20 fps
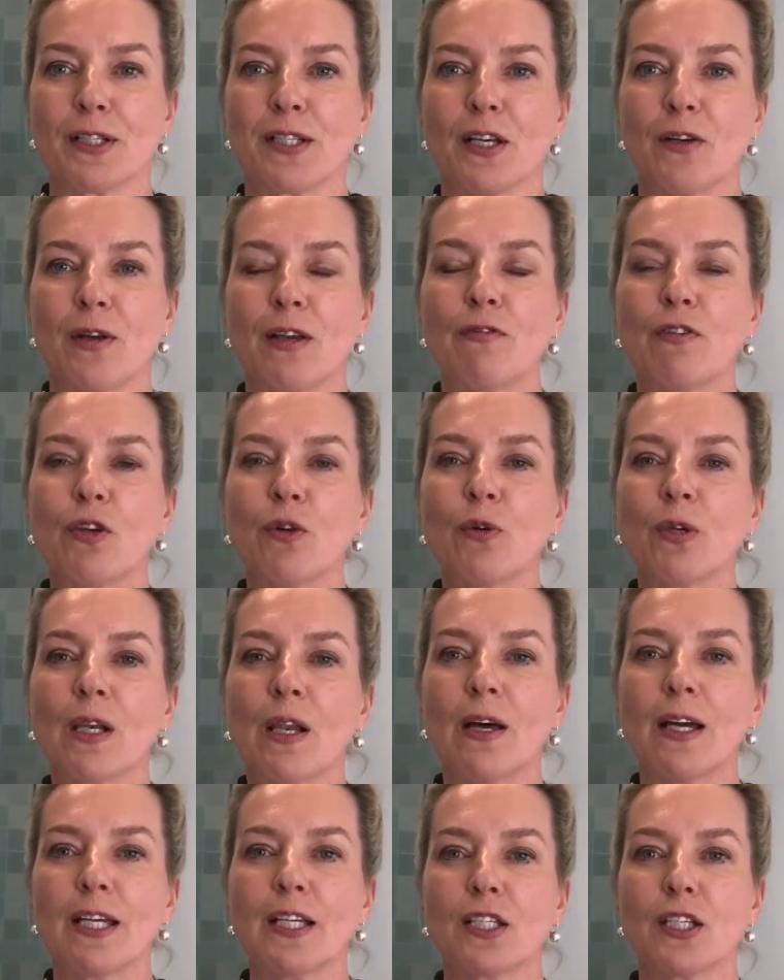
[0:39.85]
So if you would
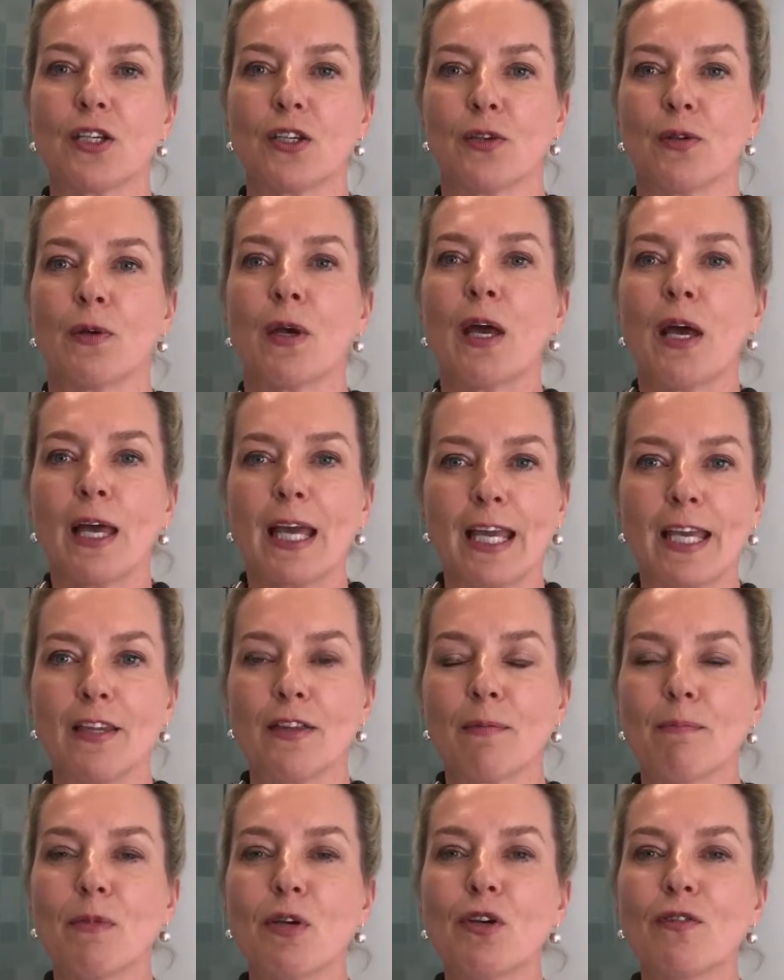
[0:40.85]
like to
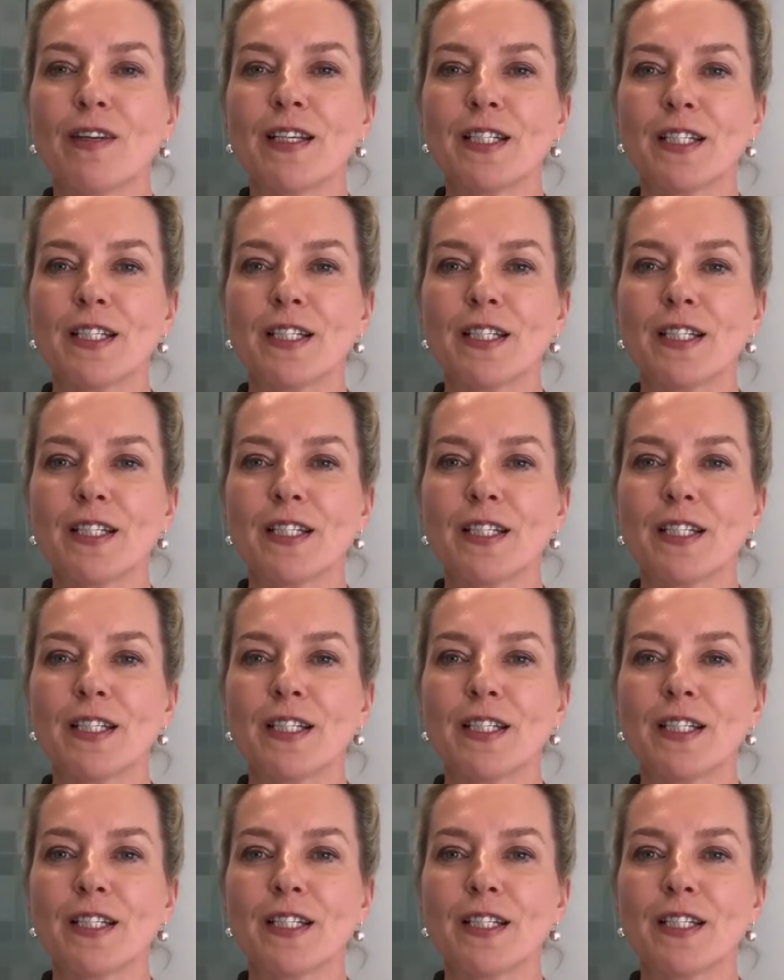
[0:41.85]
either move